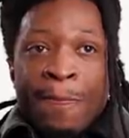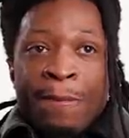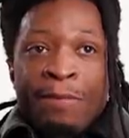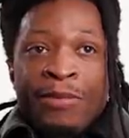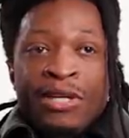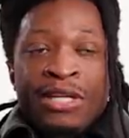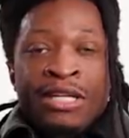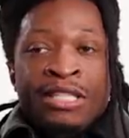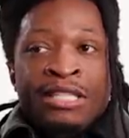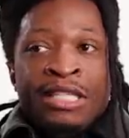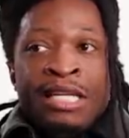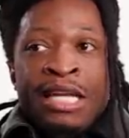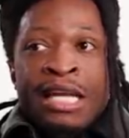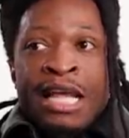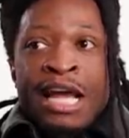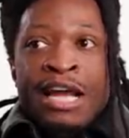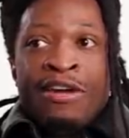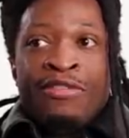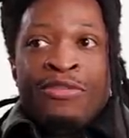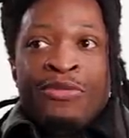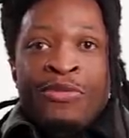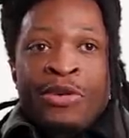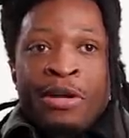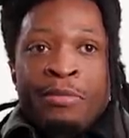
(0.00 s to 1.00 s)
Because a
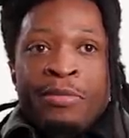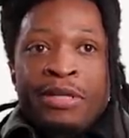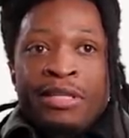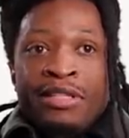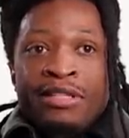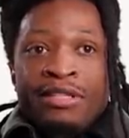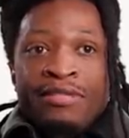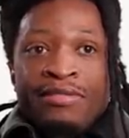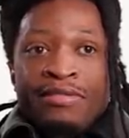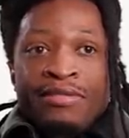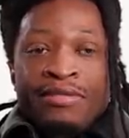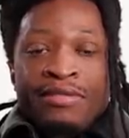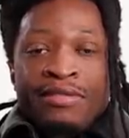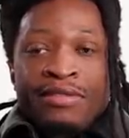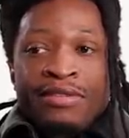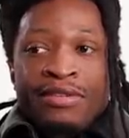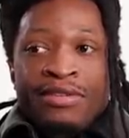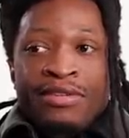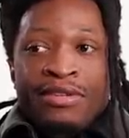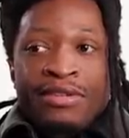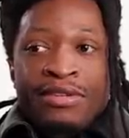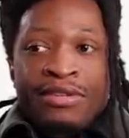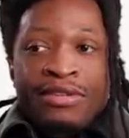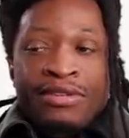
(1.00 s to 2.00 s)
lot of women
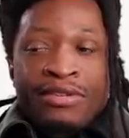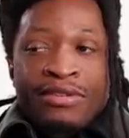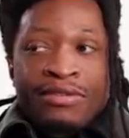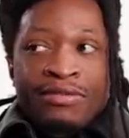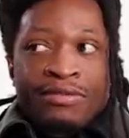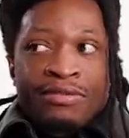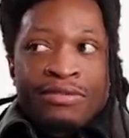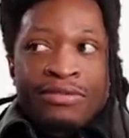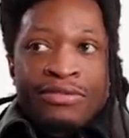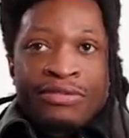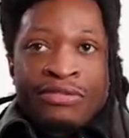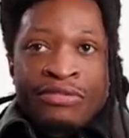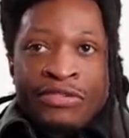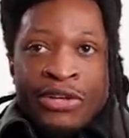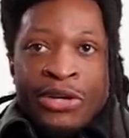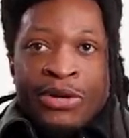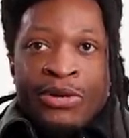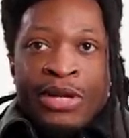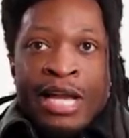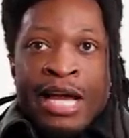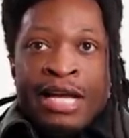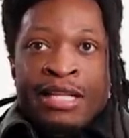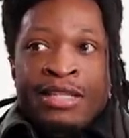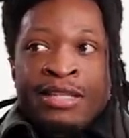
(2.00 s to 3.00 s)

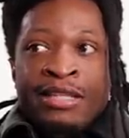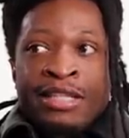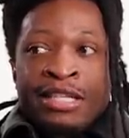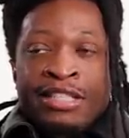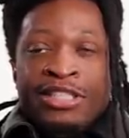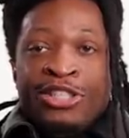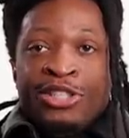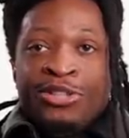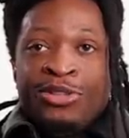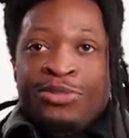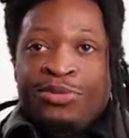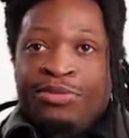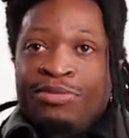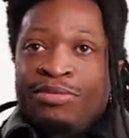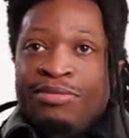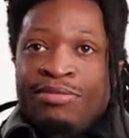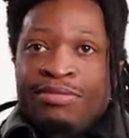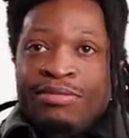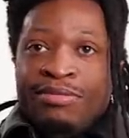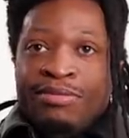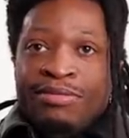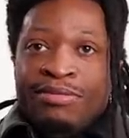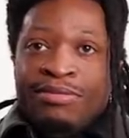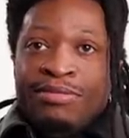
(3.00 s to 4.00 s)
feel like
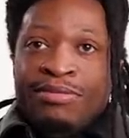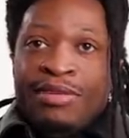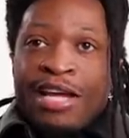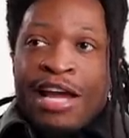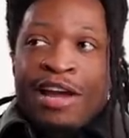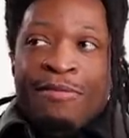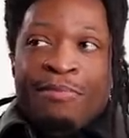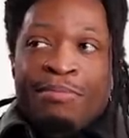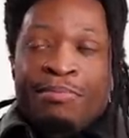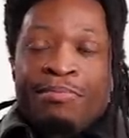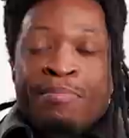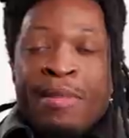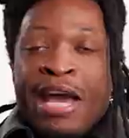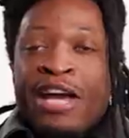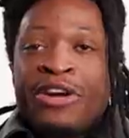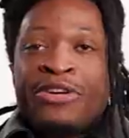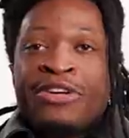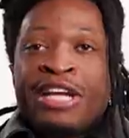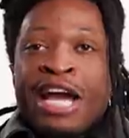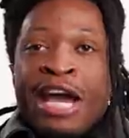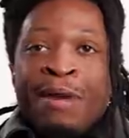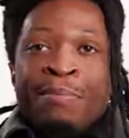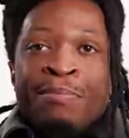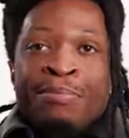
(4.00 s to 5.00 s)
men
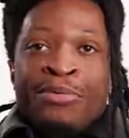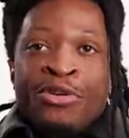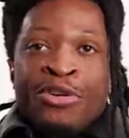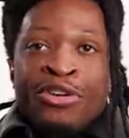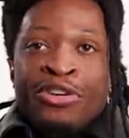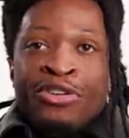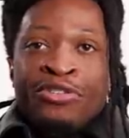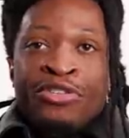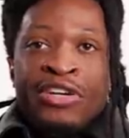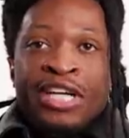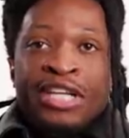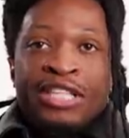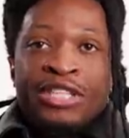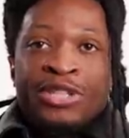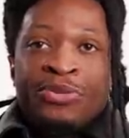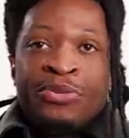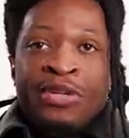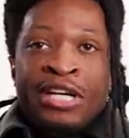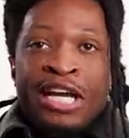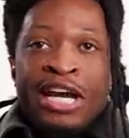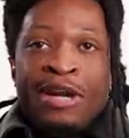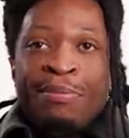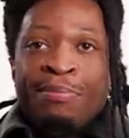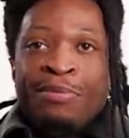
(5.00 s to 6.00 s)
are not born rich.
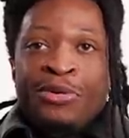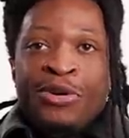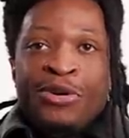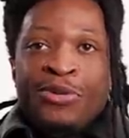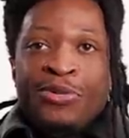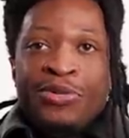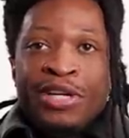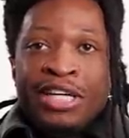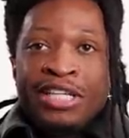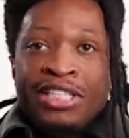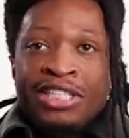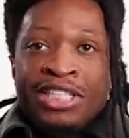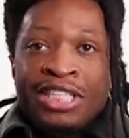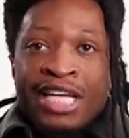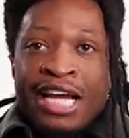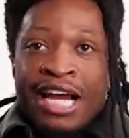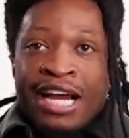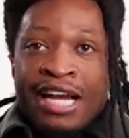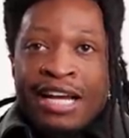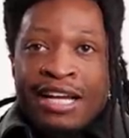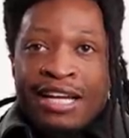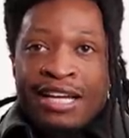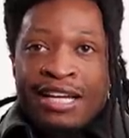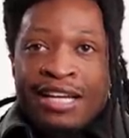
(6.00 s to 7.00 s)
We're not born with a
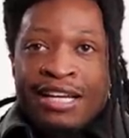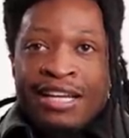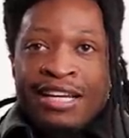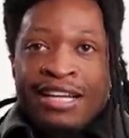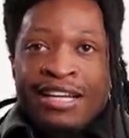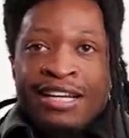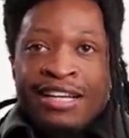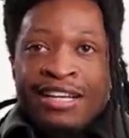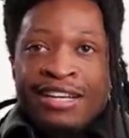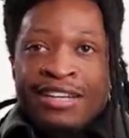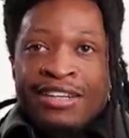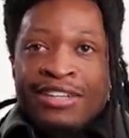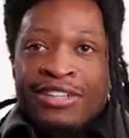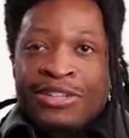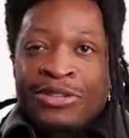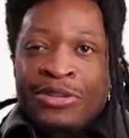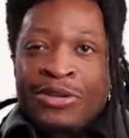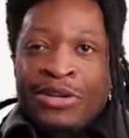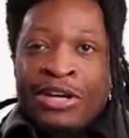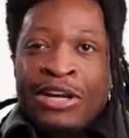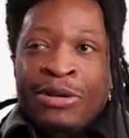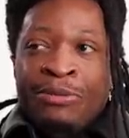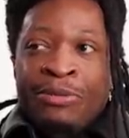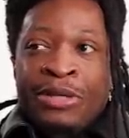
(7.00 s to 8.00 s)
check. You
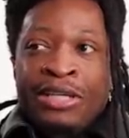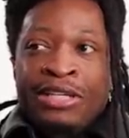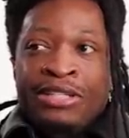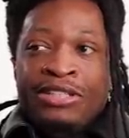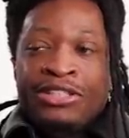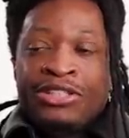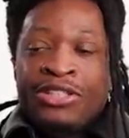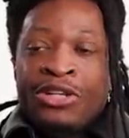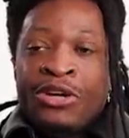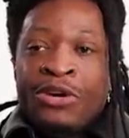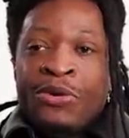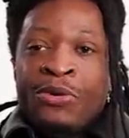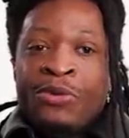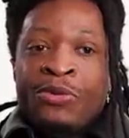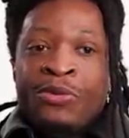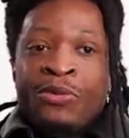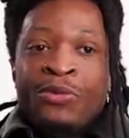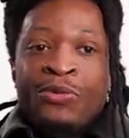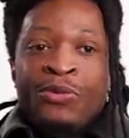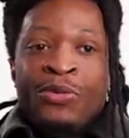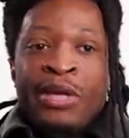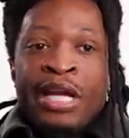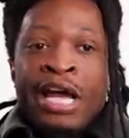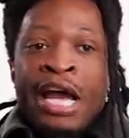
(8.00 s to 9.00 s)
know what I mean?
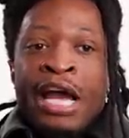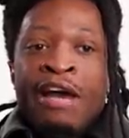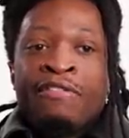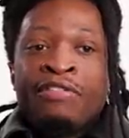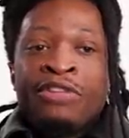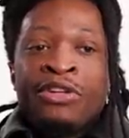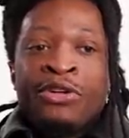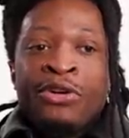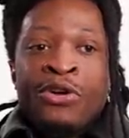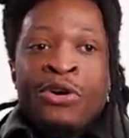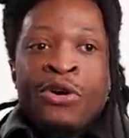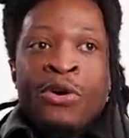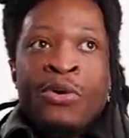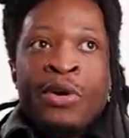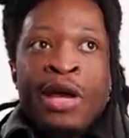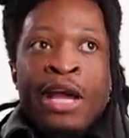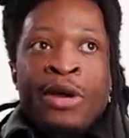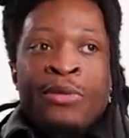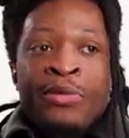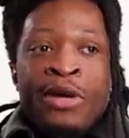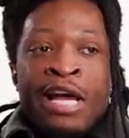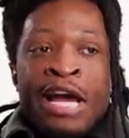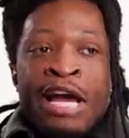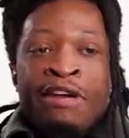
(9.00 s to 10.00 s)
So we have to go
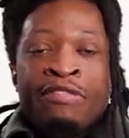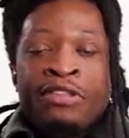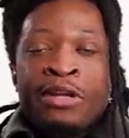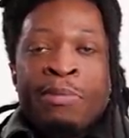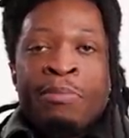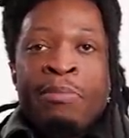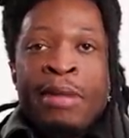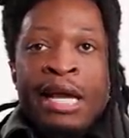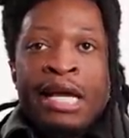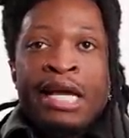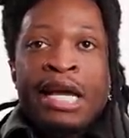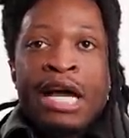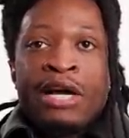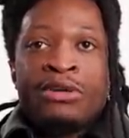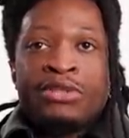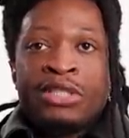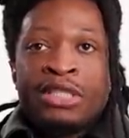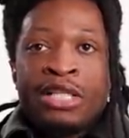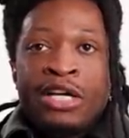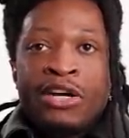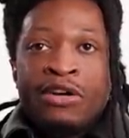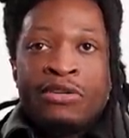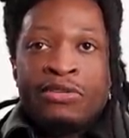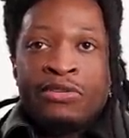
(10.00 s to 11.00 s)
and we have to make
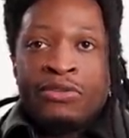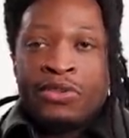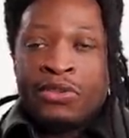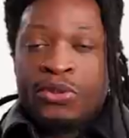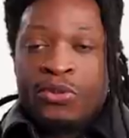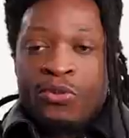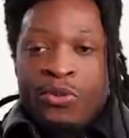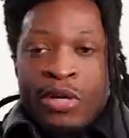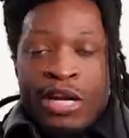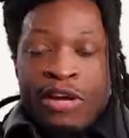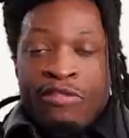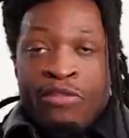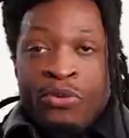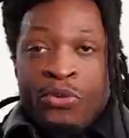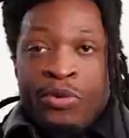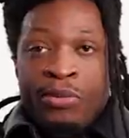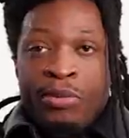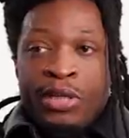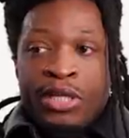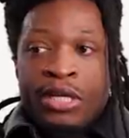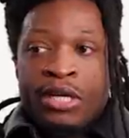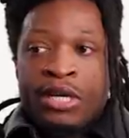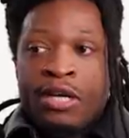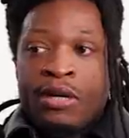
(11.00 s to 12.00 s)
ourselves whatever we
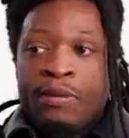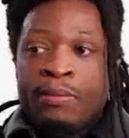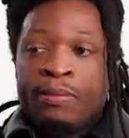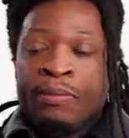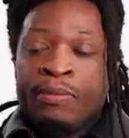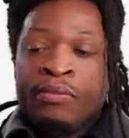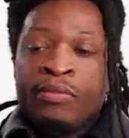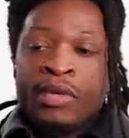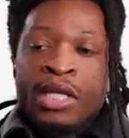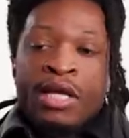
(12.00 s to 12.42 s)
become.